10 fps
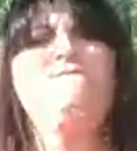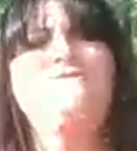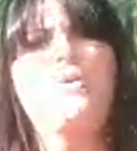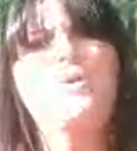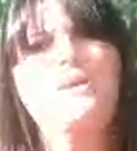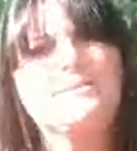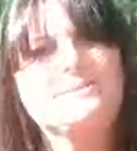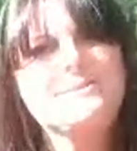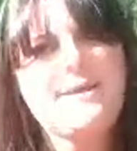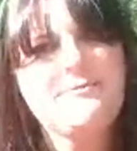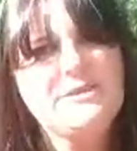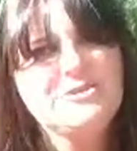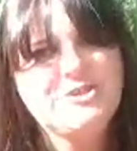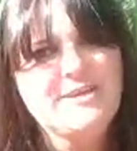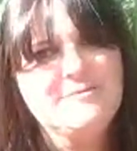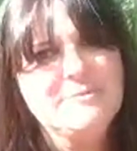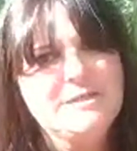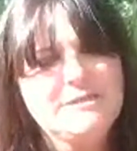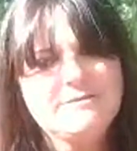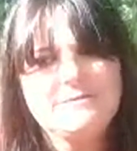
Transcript: Forest of enchantment.